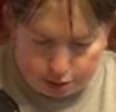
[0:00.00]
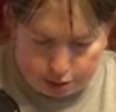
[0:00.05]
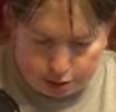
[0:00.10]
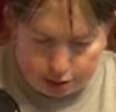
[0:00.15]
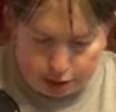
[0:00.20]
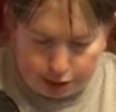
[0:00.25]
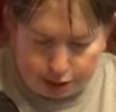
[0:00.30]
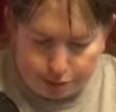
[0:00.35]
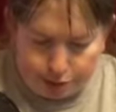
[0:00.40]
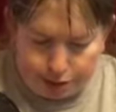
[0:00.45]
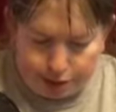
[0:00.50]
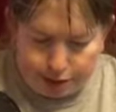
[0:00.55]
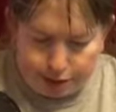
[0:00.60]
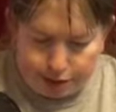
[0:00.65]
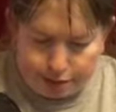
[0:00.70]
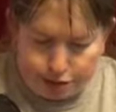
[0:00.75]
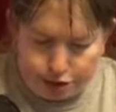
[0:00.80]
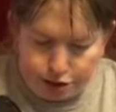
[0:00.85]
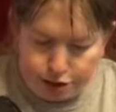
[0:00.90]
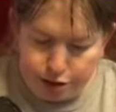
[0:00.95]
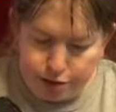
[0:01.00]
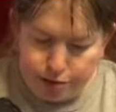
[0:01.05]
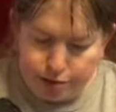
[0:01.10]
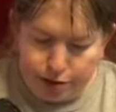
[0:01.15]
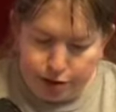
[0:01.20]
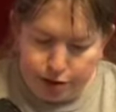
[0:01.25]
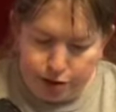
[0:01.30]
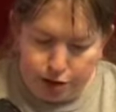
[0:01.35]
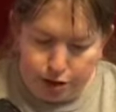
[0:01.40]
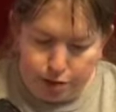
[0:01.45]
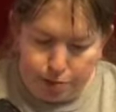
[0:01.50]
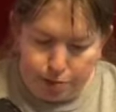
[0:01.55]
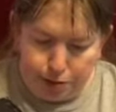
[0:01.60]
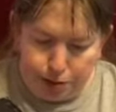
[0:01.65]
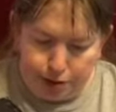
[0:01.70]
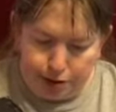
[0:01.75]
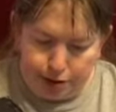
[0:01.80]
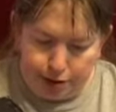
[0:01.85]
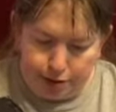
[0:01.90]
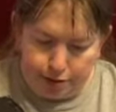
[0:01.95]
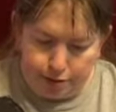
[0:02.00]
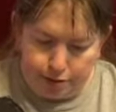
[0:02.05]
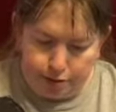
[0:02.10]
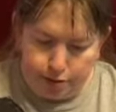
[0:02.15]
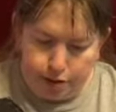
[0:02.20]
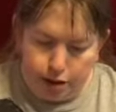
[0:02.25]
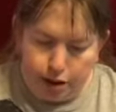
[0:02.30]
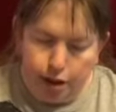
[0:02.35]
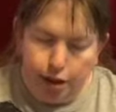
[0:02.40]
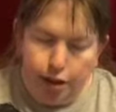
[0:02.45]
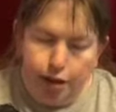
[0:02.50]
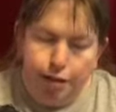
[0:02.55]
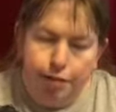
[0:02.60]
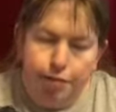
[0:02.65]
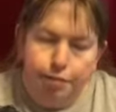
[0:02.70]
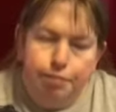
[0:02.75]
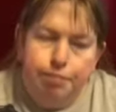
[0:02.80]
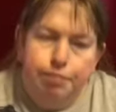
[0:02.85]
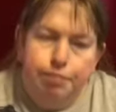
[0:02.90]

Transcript: How many steps do you do around a car boot sale?